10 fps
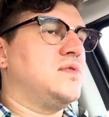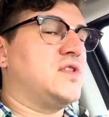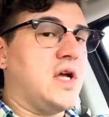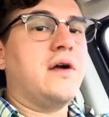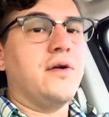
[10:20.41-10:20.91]

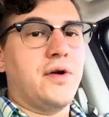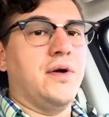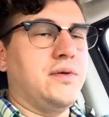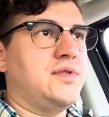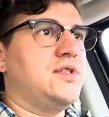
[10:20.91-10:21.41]
soccer
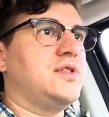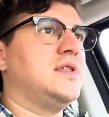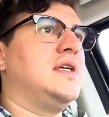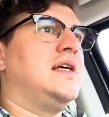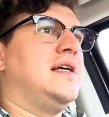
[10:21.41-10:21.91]
coach
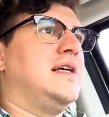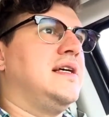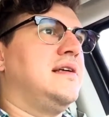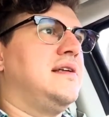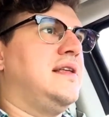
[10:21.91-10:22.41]

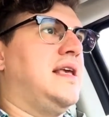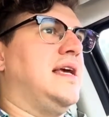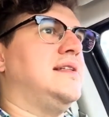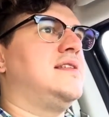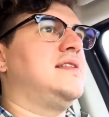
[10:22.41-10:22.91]

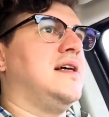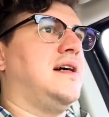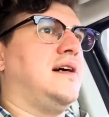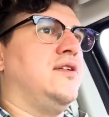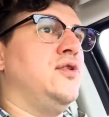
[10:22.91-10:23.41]
gets,
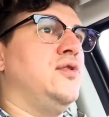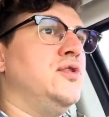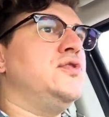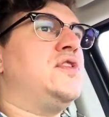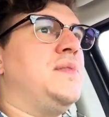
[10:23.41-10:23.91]
uh, who
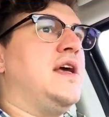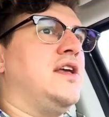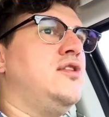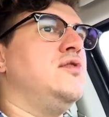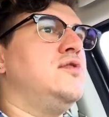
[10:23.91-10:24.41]
used to be a
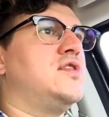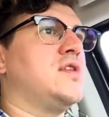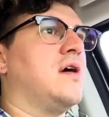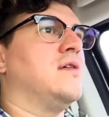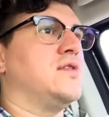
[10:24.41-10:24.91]
huge
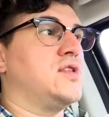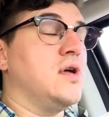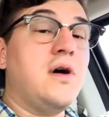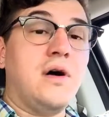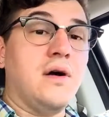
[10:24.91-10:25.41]
soccer
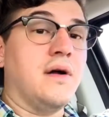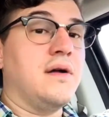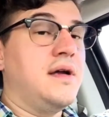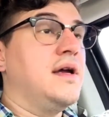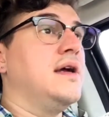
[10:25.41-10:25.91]
star,
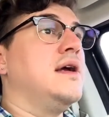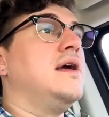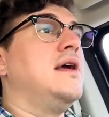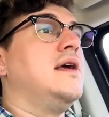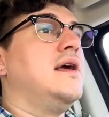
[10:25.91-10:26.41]

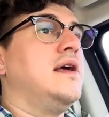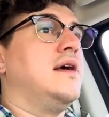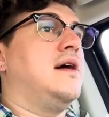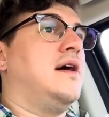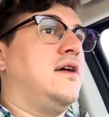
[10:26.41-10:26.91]

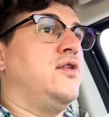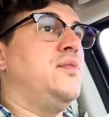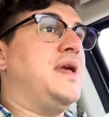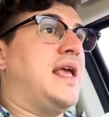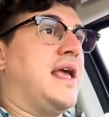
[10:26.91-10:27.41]
uh,
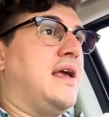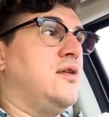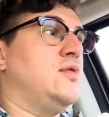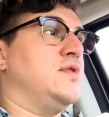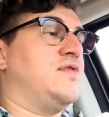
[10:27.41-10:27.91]
who
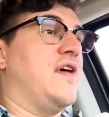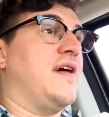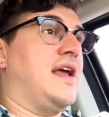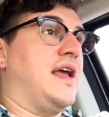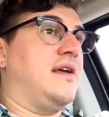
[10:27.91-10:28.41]
became, who is
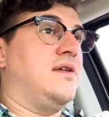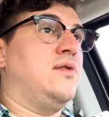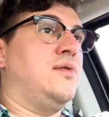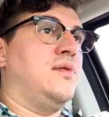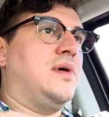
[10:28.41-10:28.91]
very,
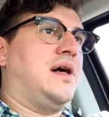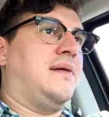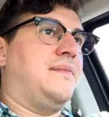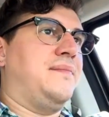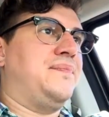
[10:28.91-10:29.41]
who,
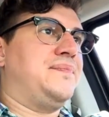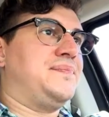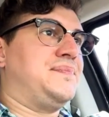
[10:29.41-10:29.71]
um,